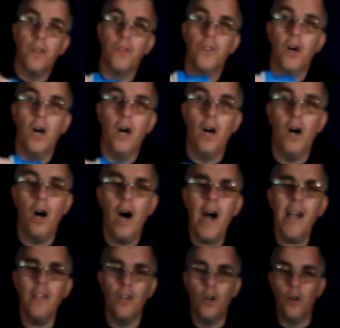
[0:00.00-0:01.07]
the
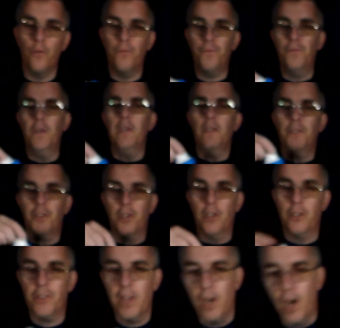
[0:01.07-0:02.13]
hollow filter, the